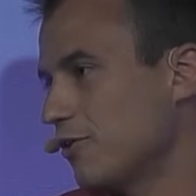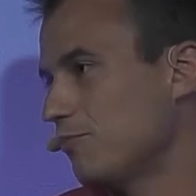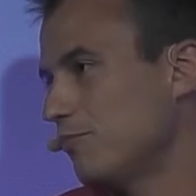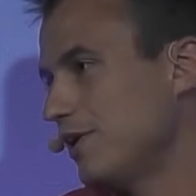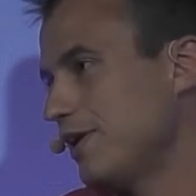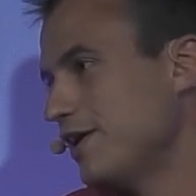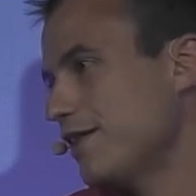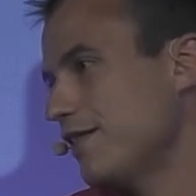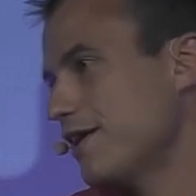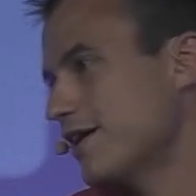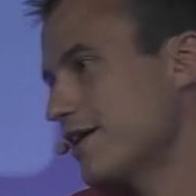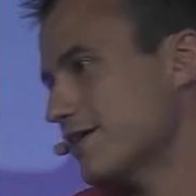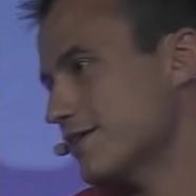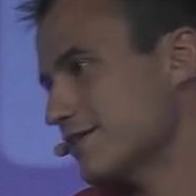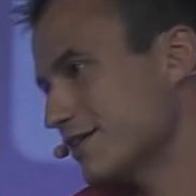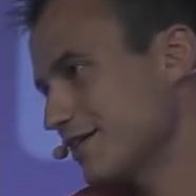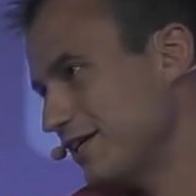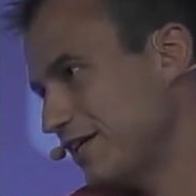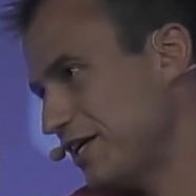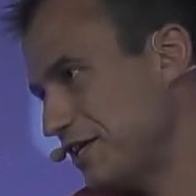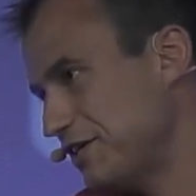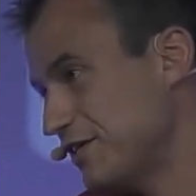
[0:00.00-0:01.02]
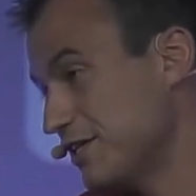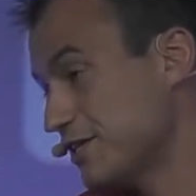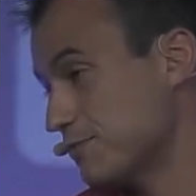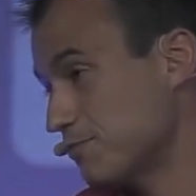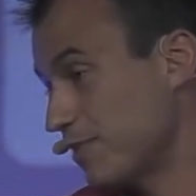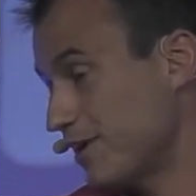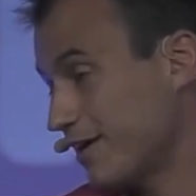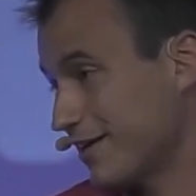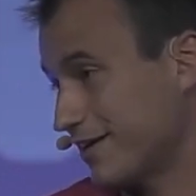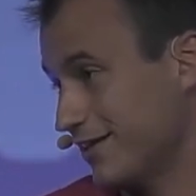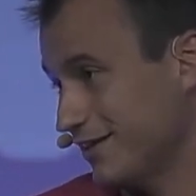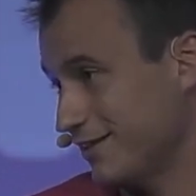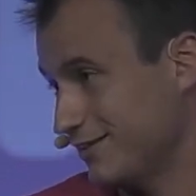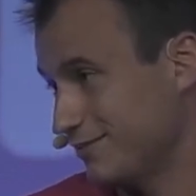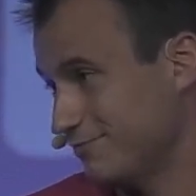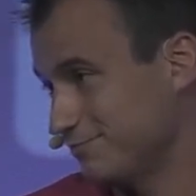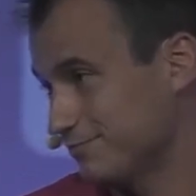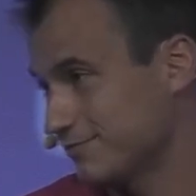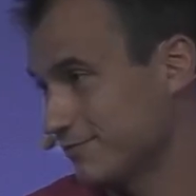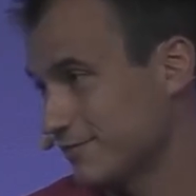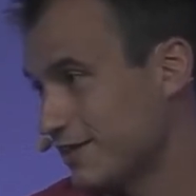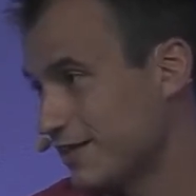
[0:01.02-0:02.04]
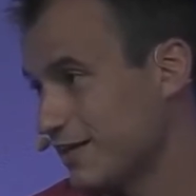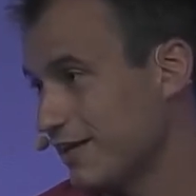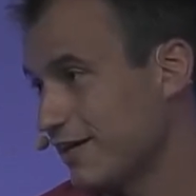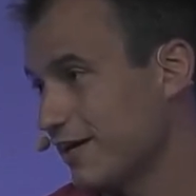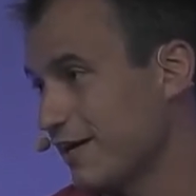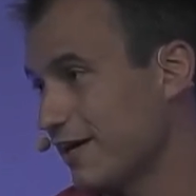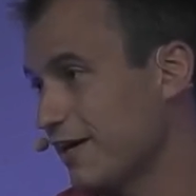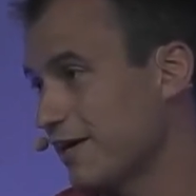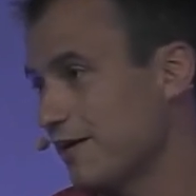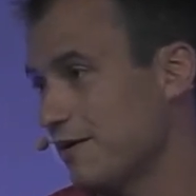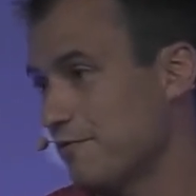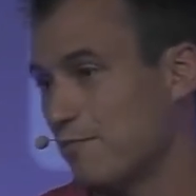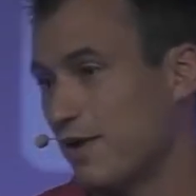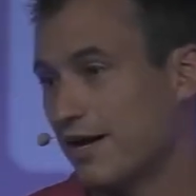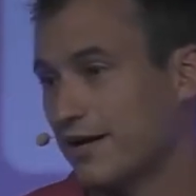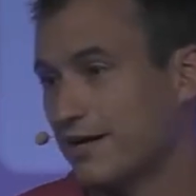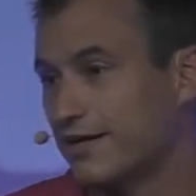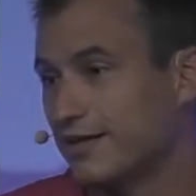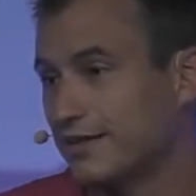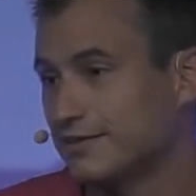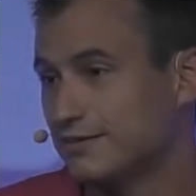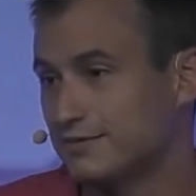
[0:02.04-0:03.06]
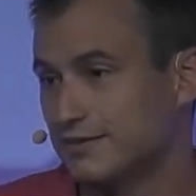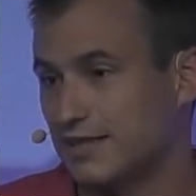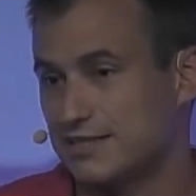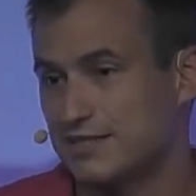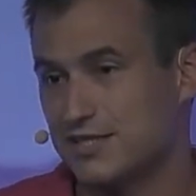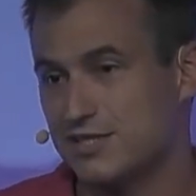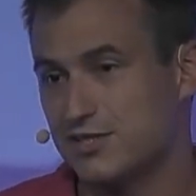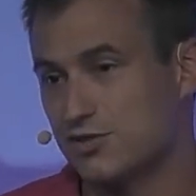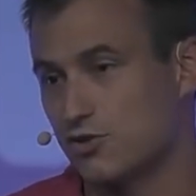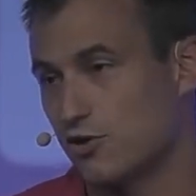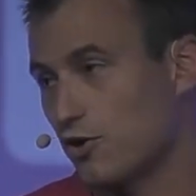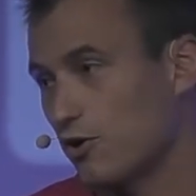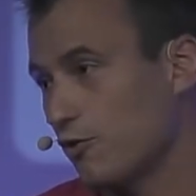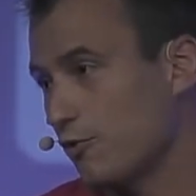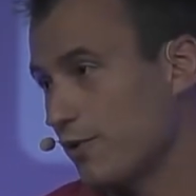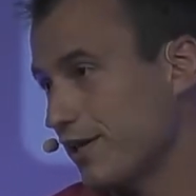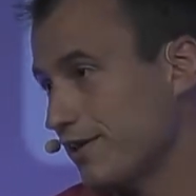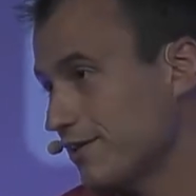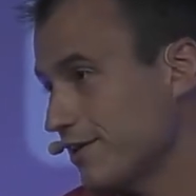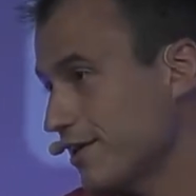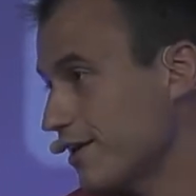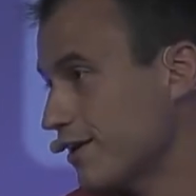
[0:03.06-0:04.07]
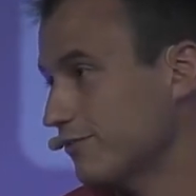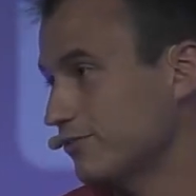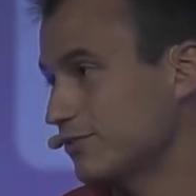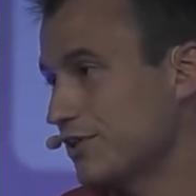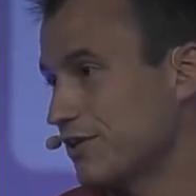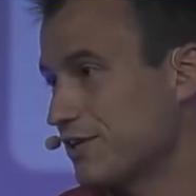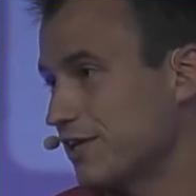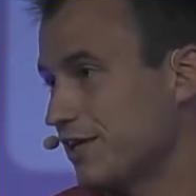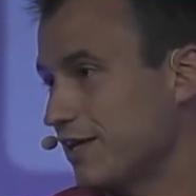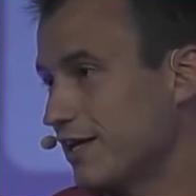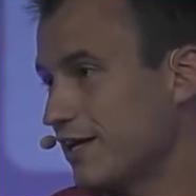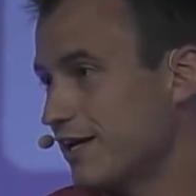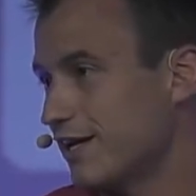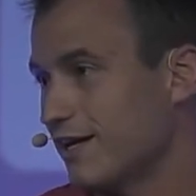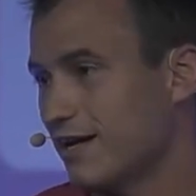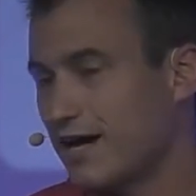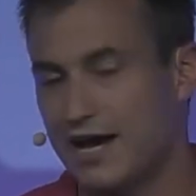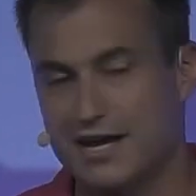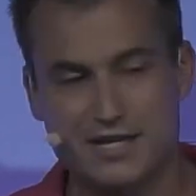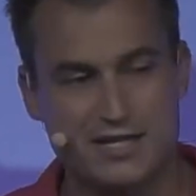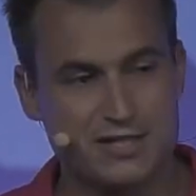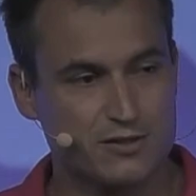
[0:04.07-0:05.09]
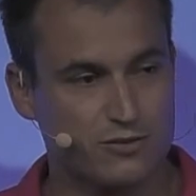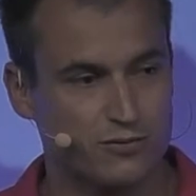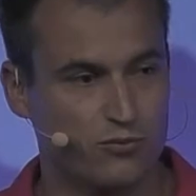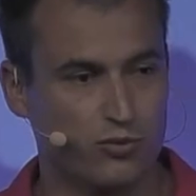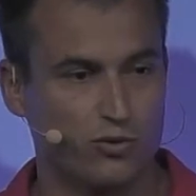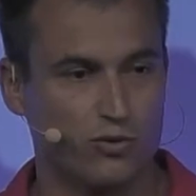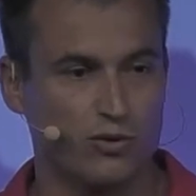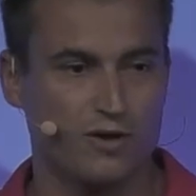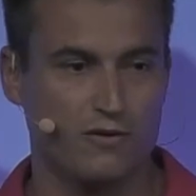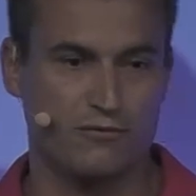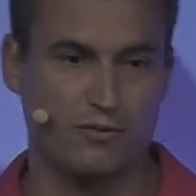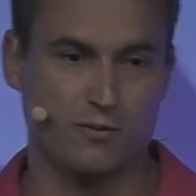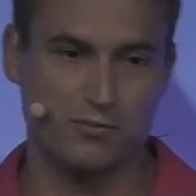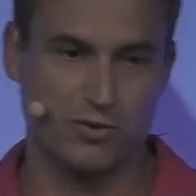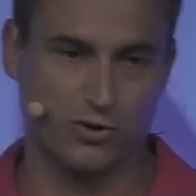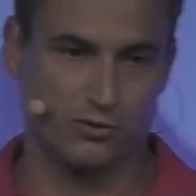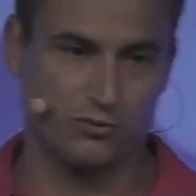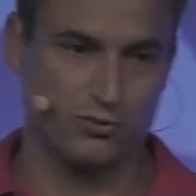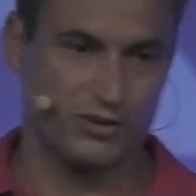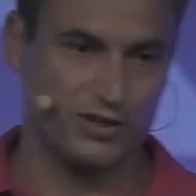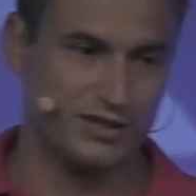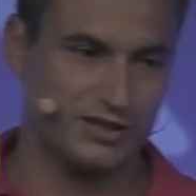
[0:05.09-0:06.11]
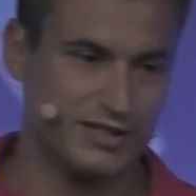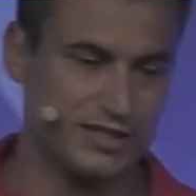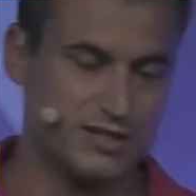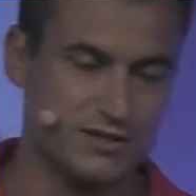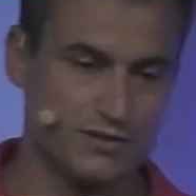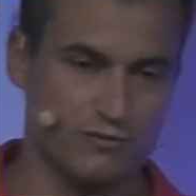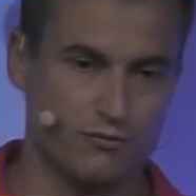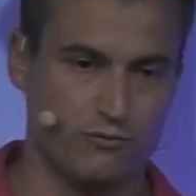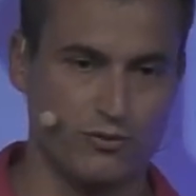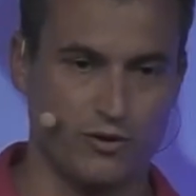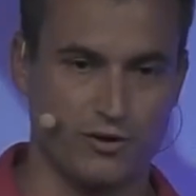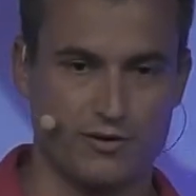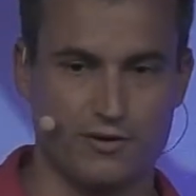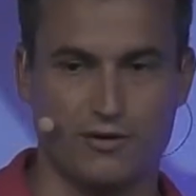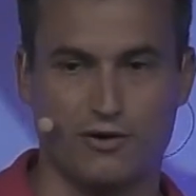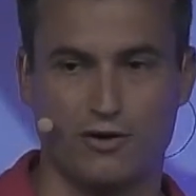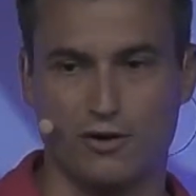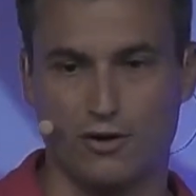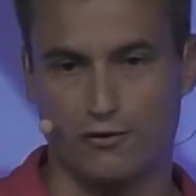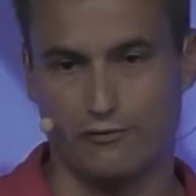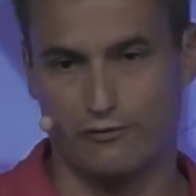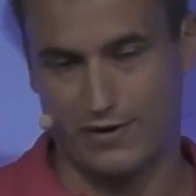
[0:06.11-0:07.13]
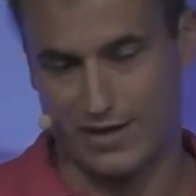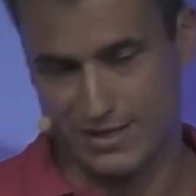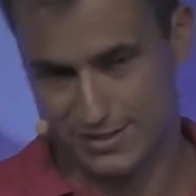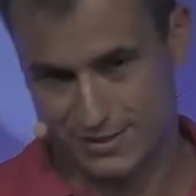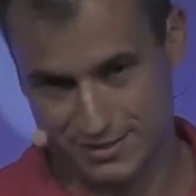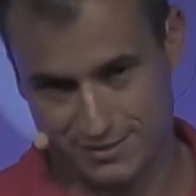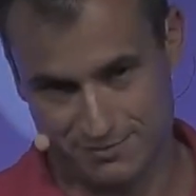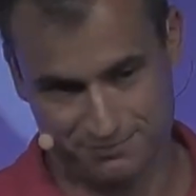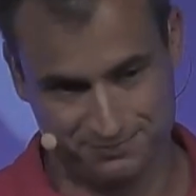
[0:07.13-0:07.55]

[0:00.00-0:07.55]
leaders in this market, a market that is growing year after year and it's full of opportunities for all of us.